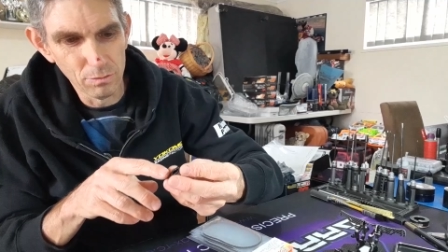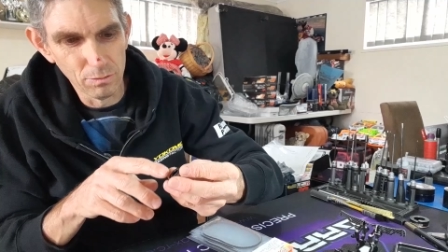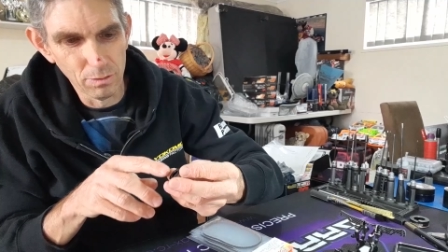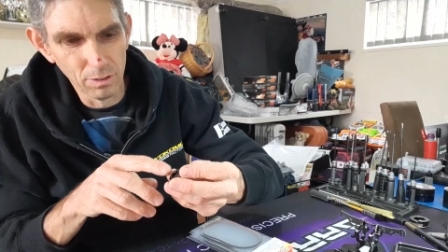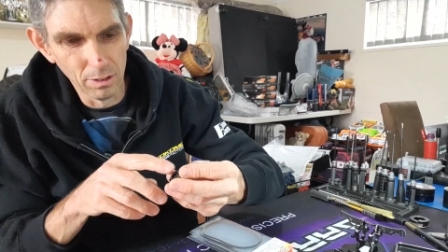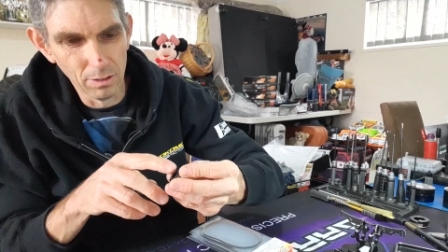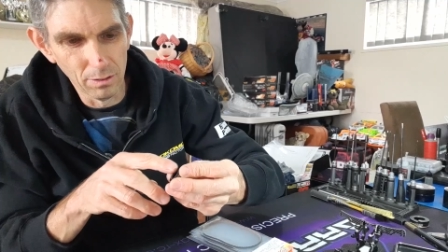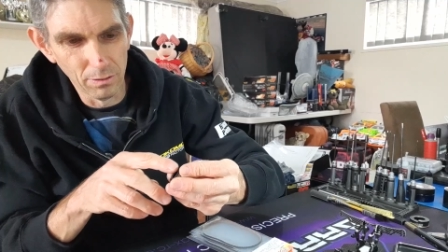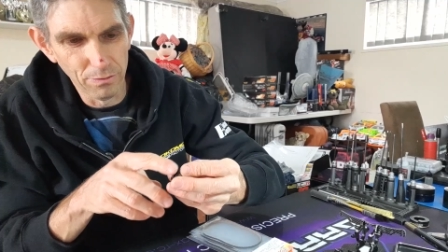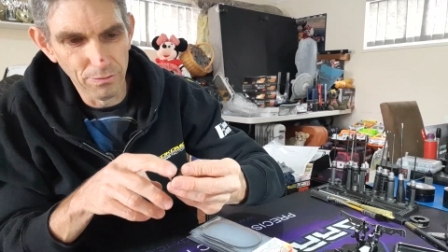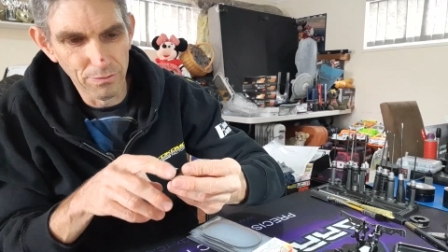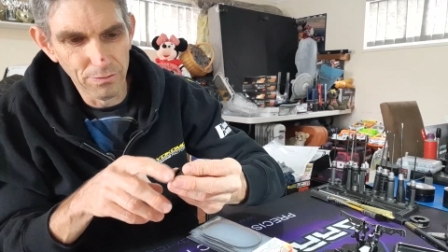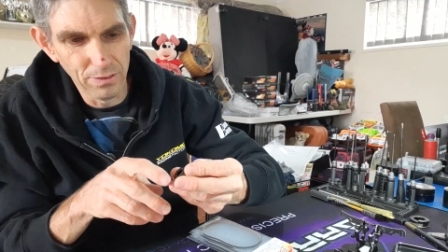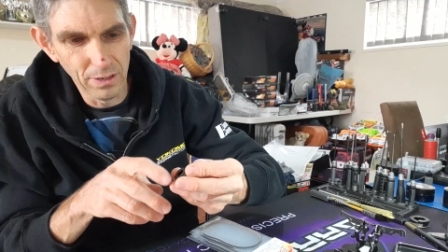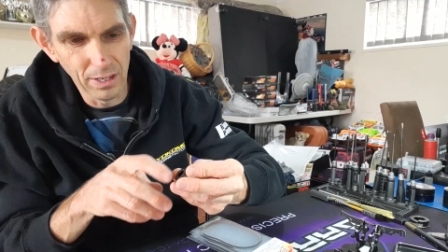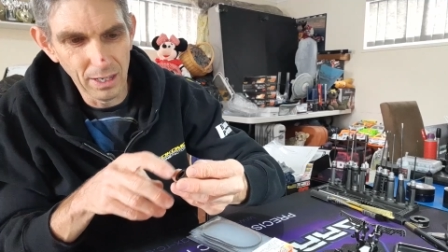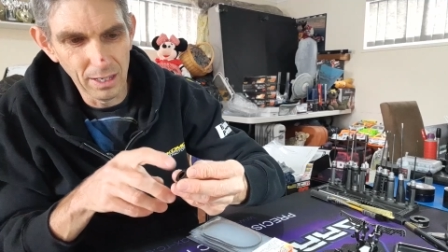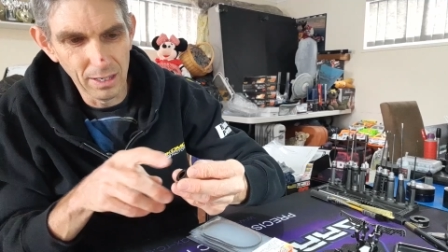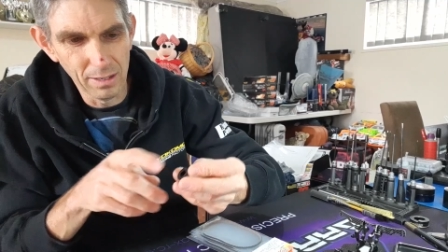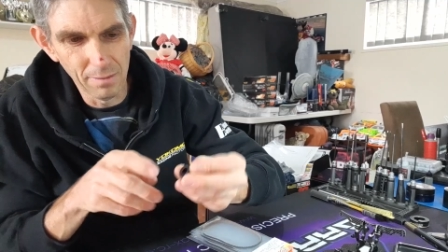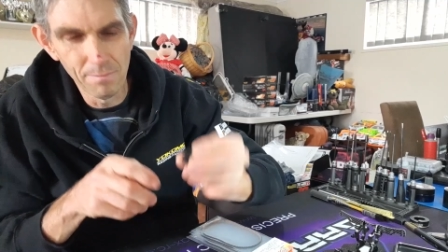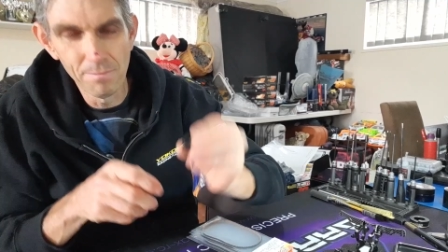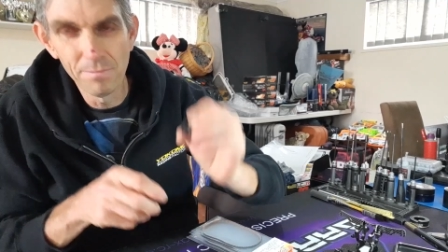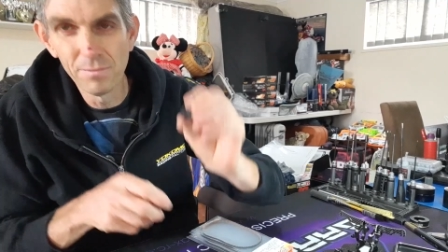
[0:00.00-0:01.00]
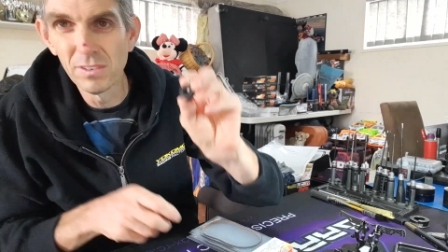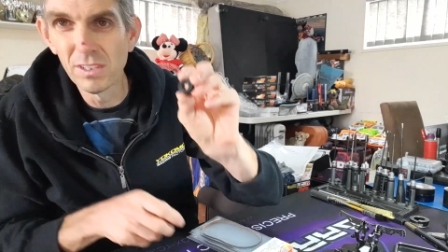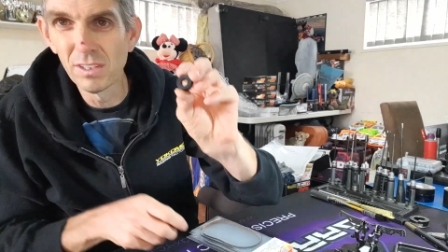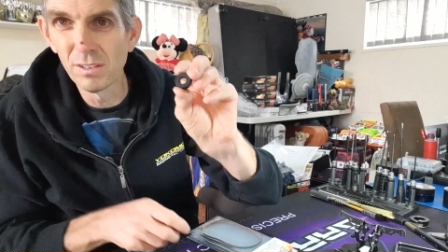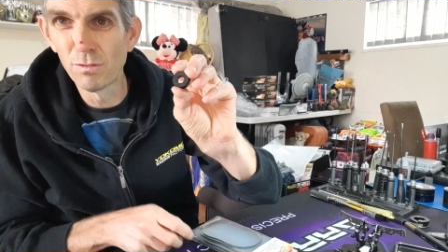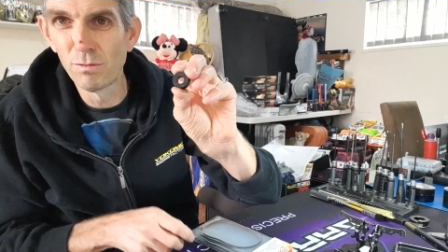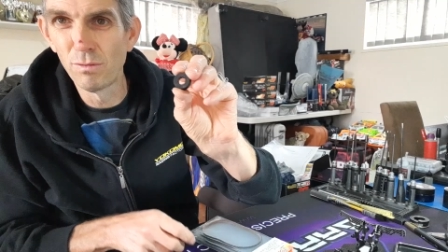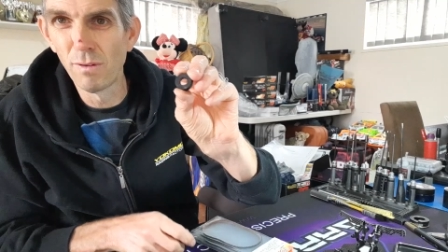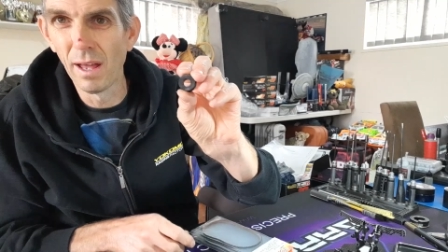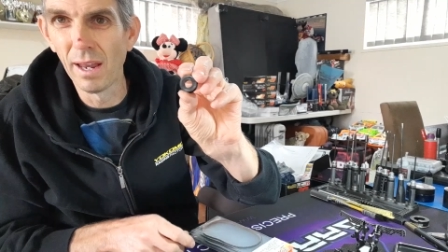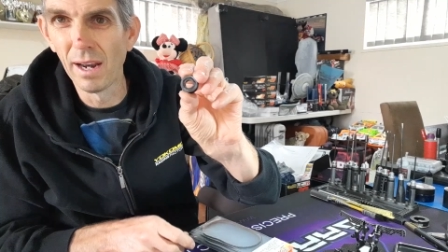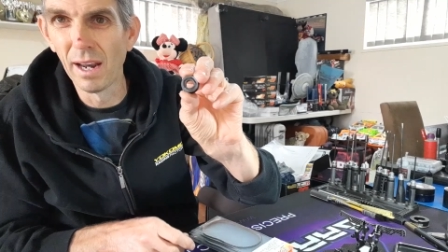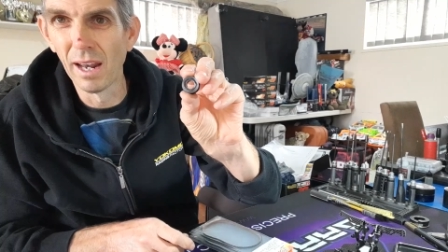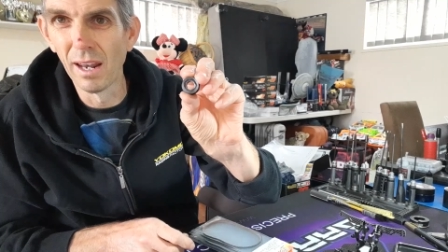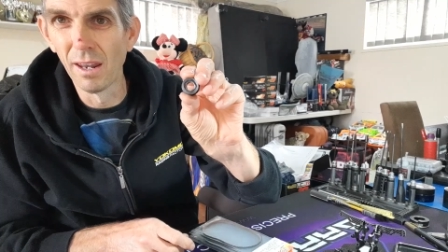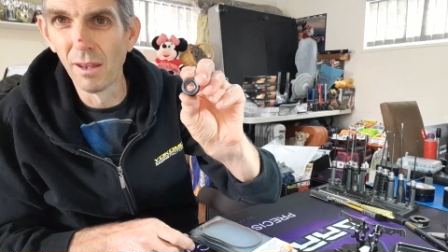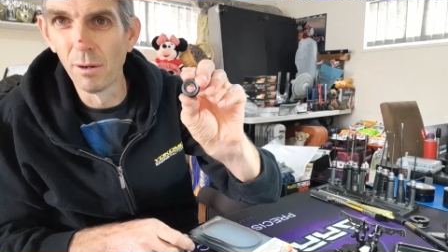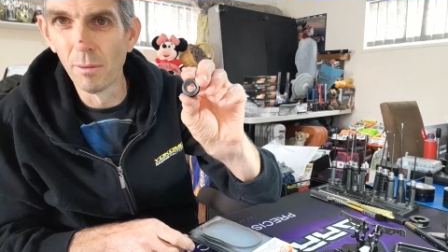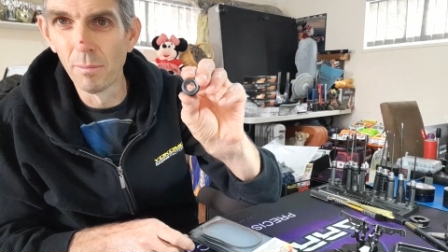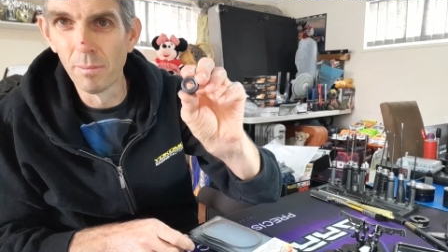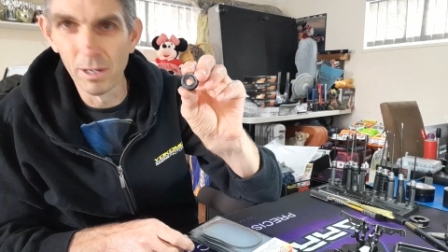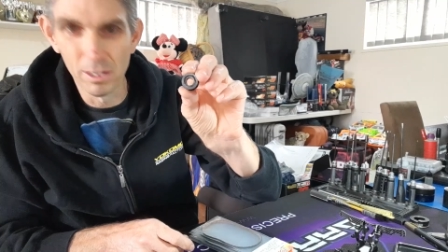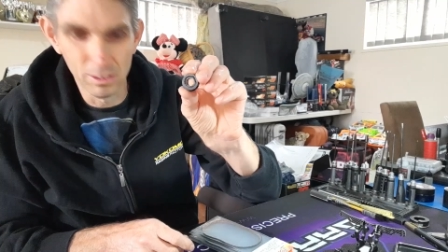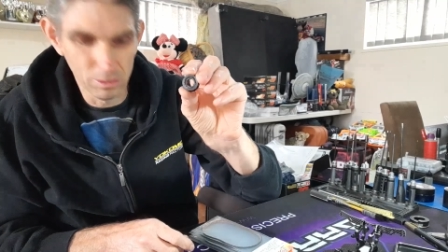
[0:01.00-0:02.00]
real thin, just run a
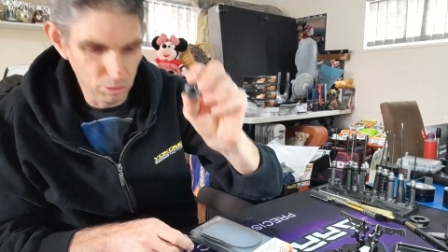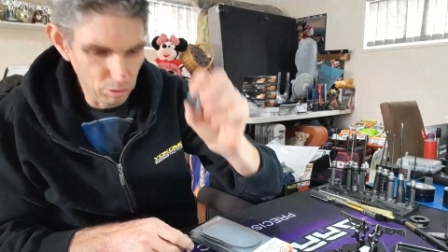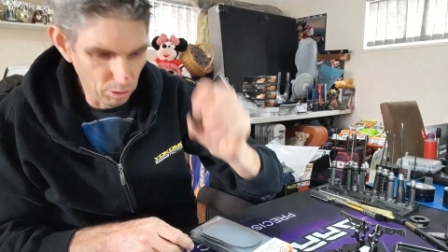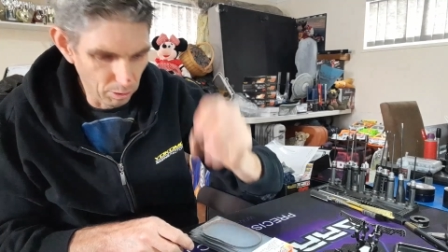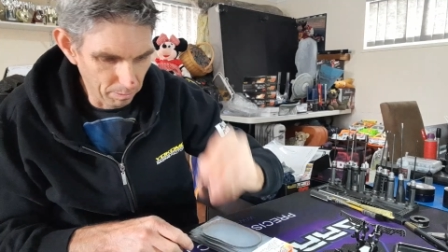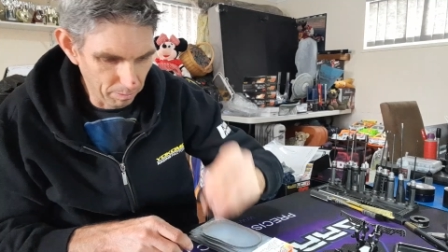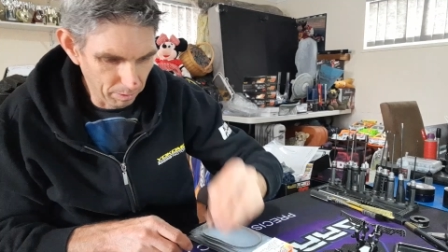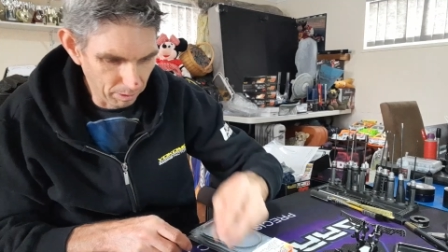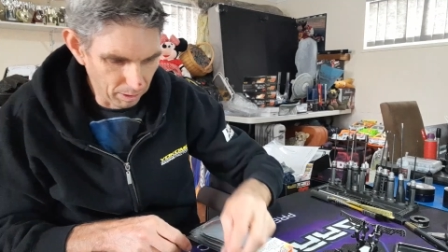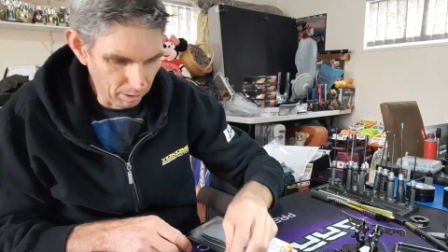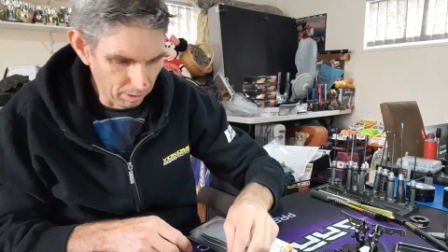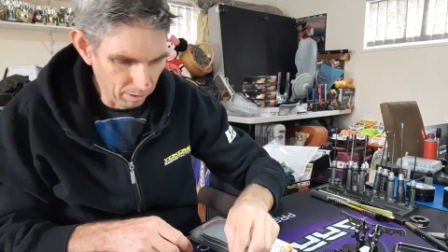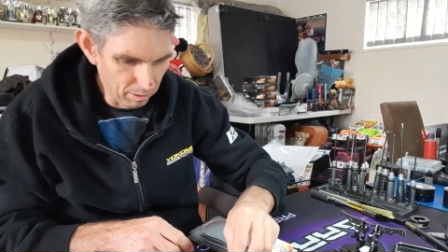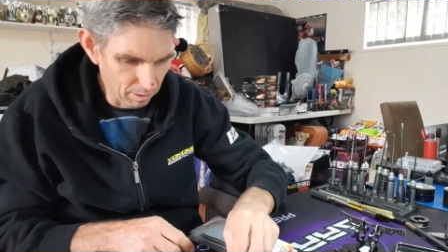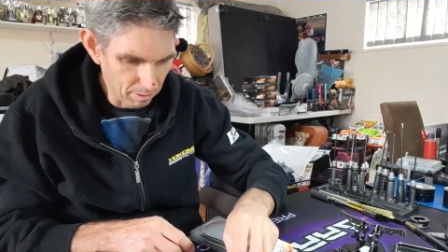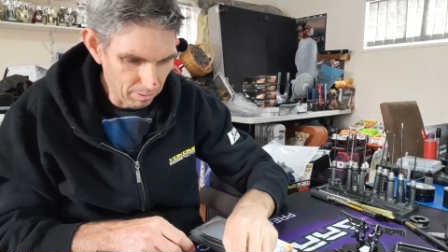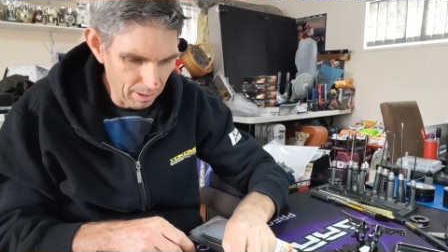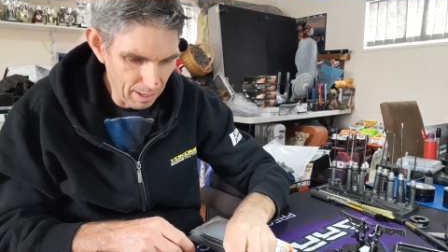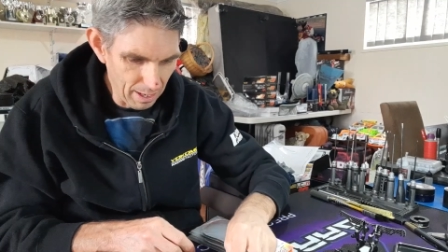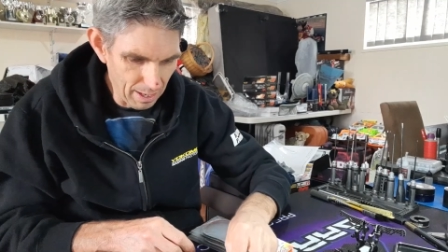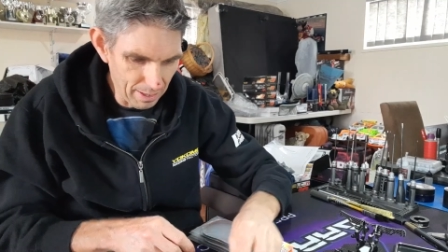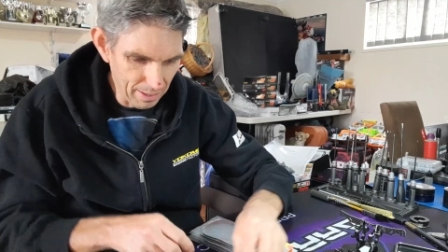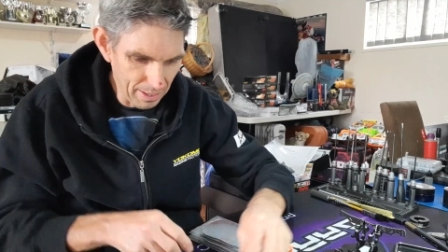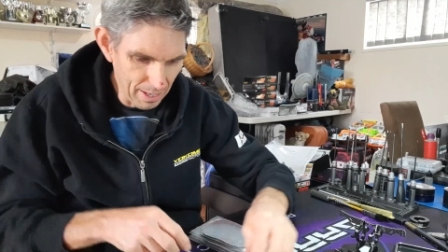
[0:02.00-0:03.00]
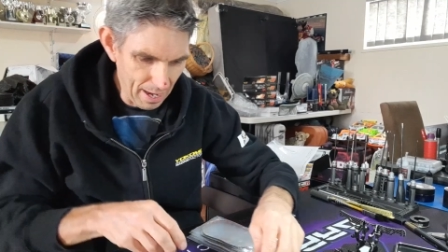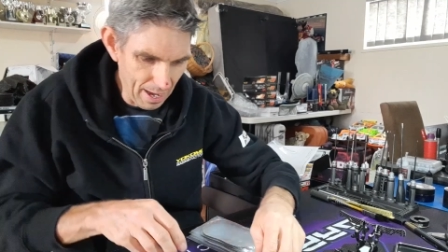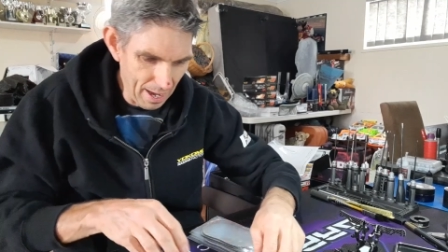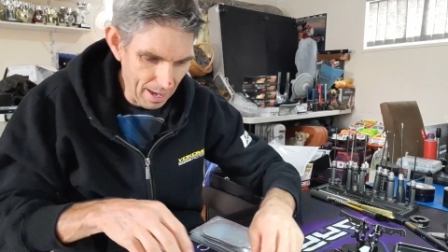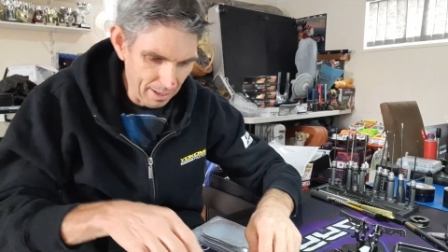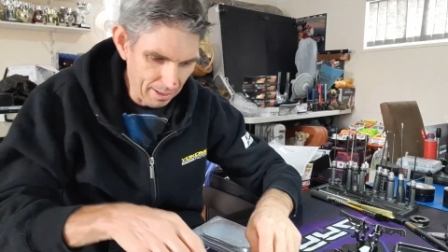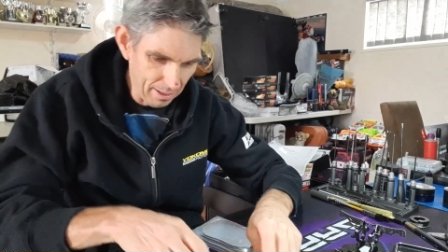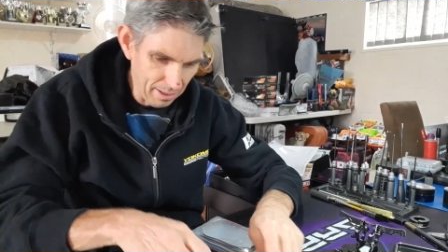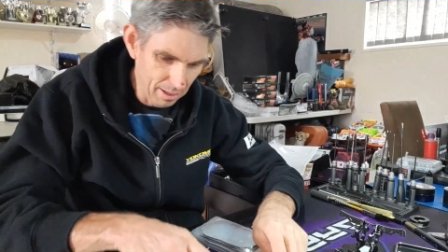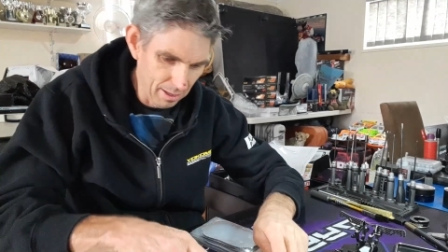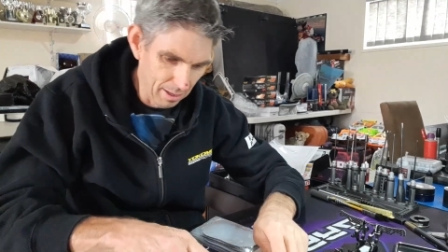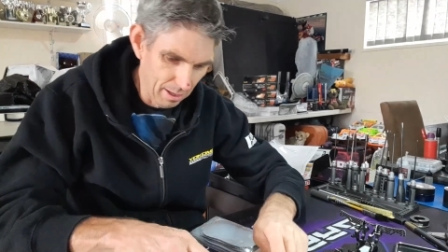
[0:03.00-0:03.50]
little bit of super glue around that.